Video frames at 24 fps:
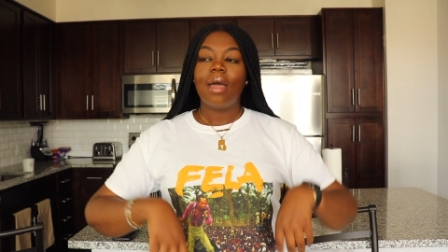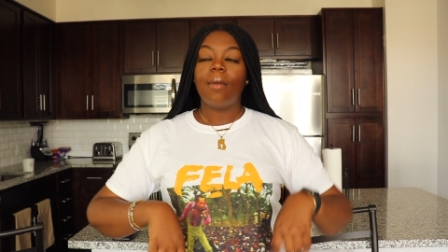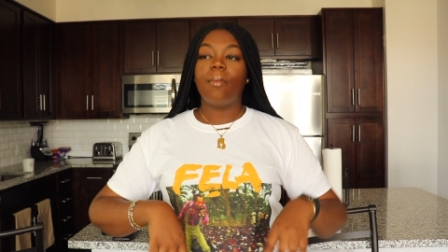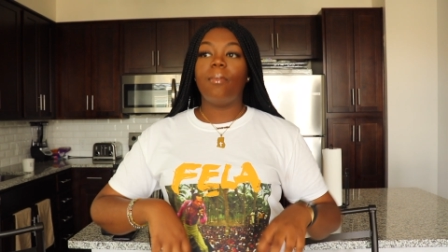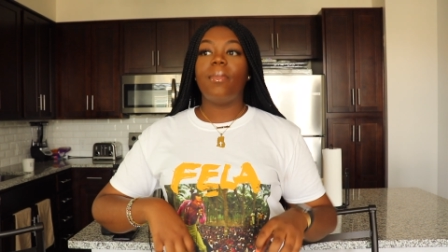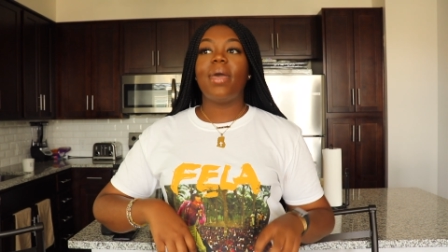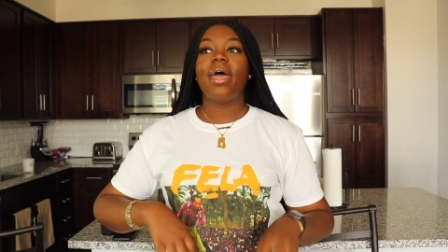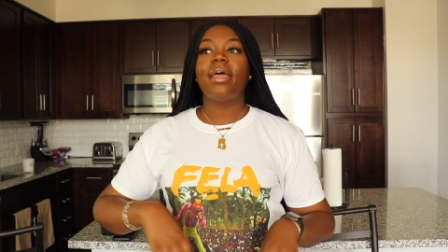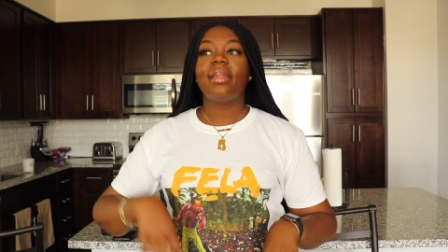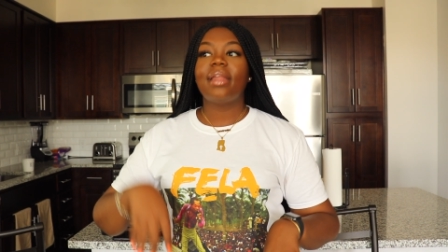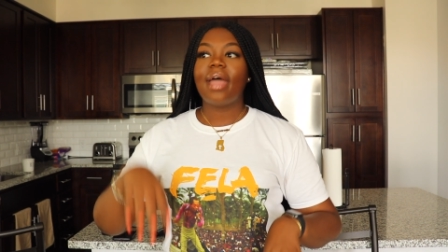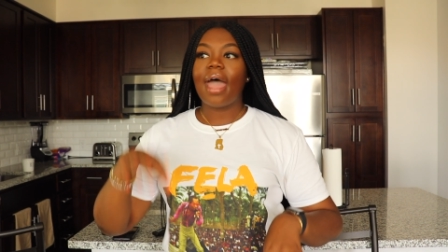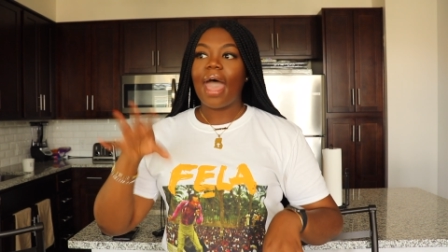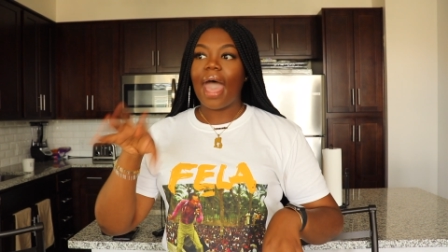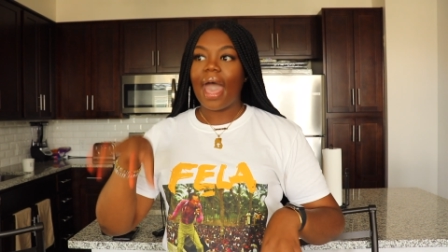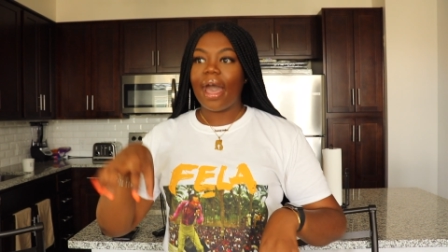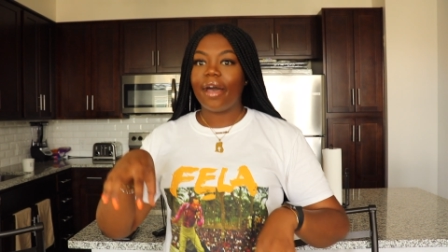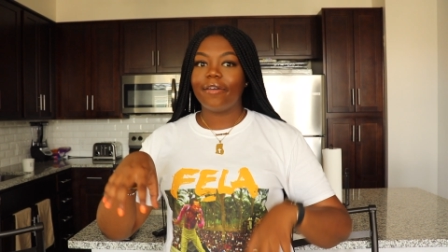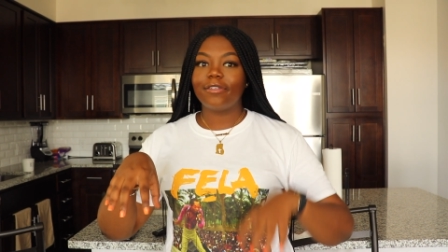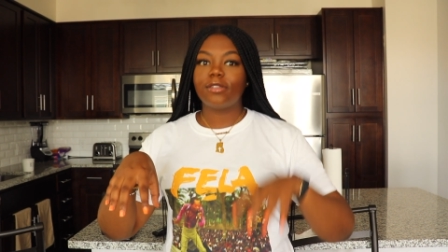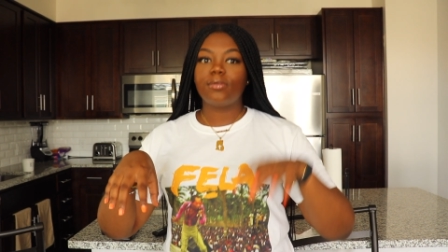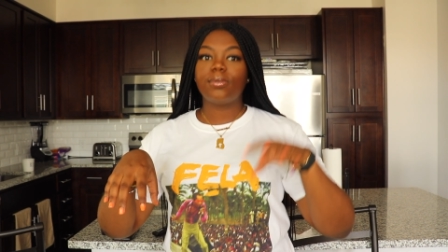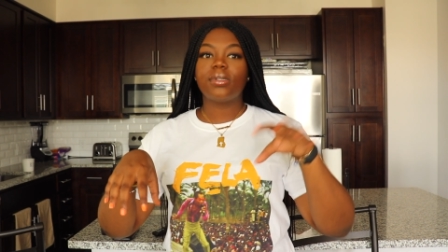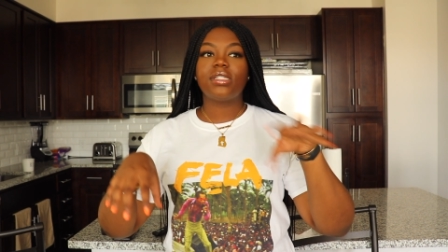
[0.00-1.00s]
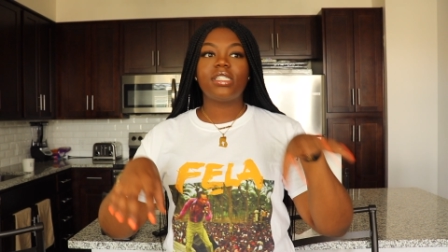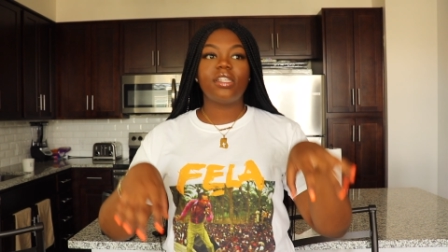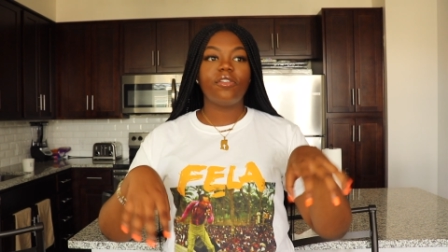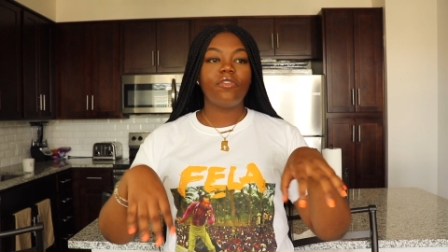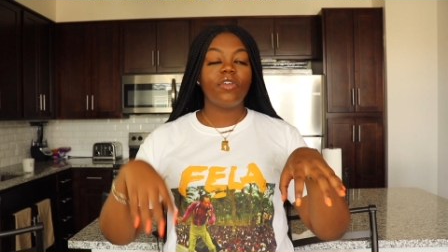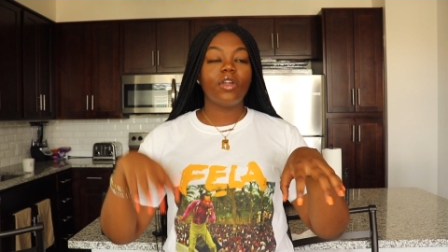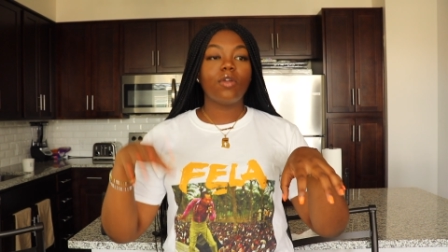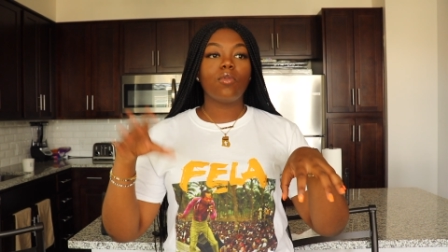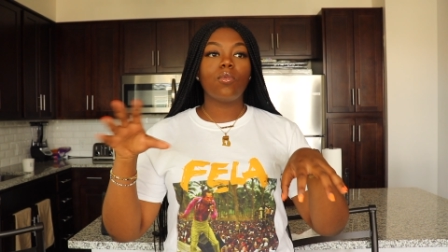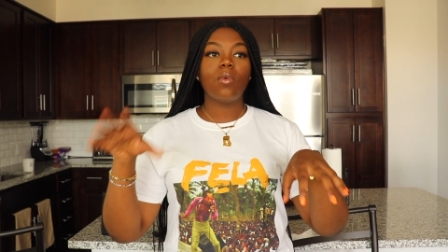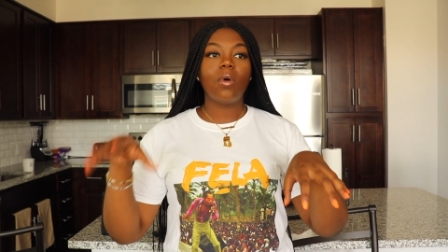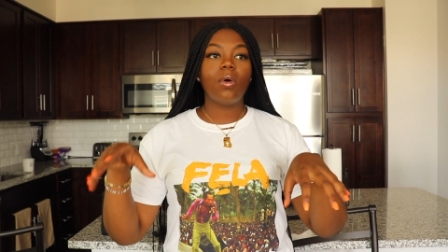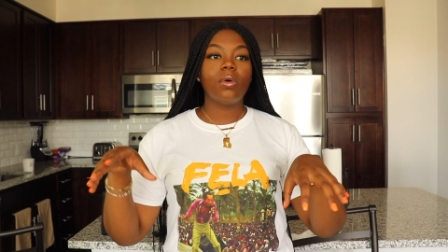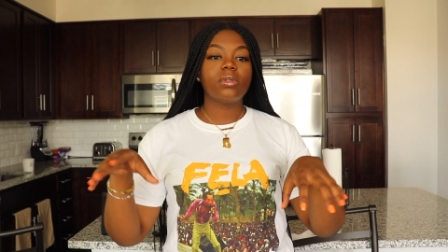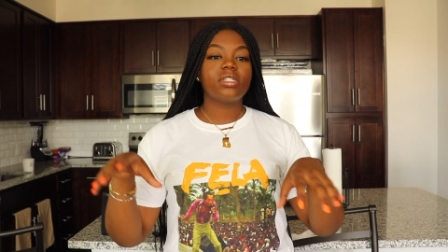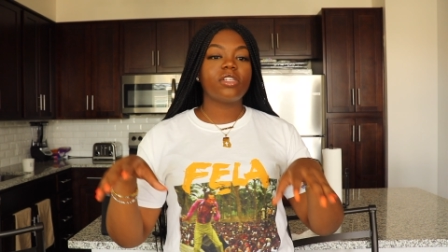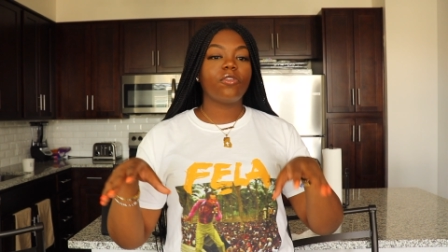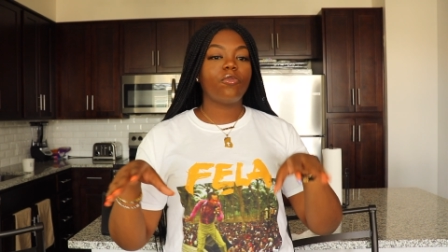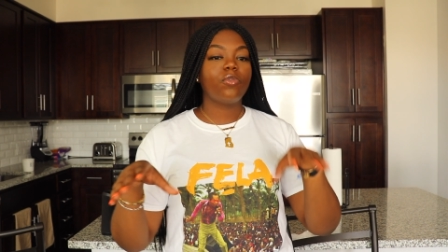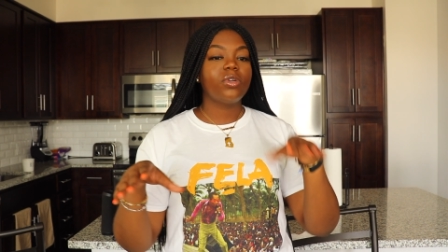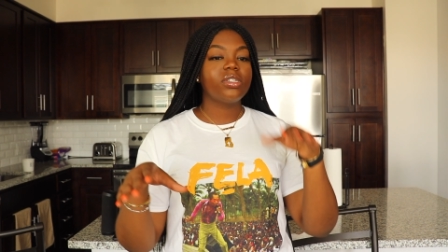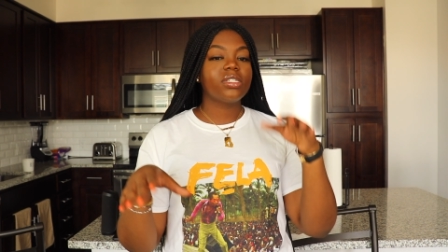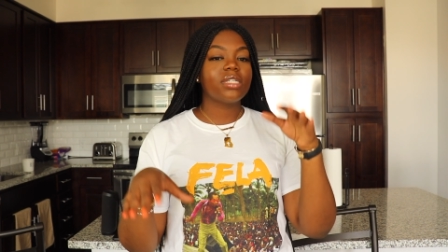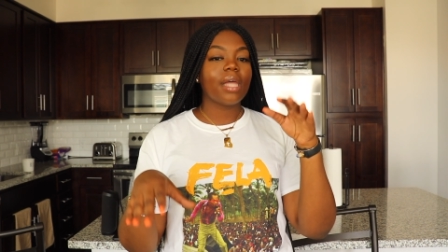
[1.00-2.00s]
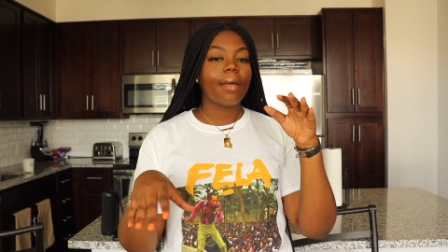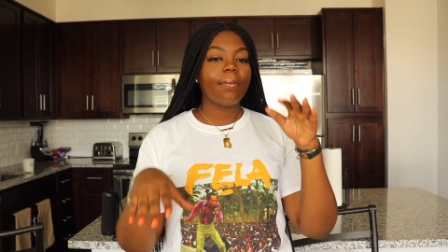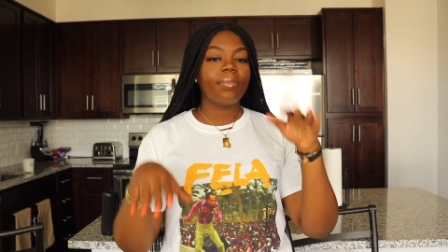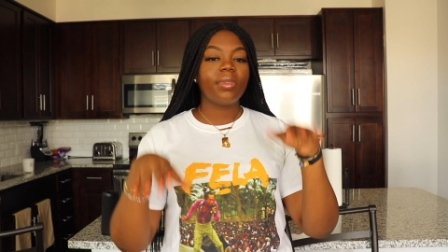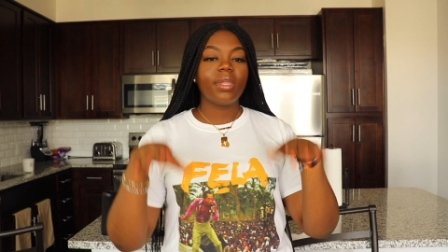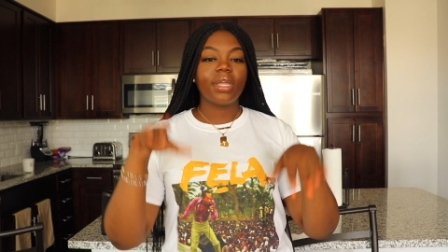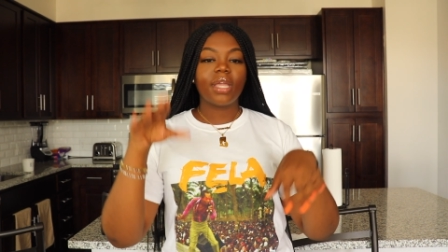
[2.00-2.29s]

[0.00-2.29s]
Men have specific roles. If we stop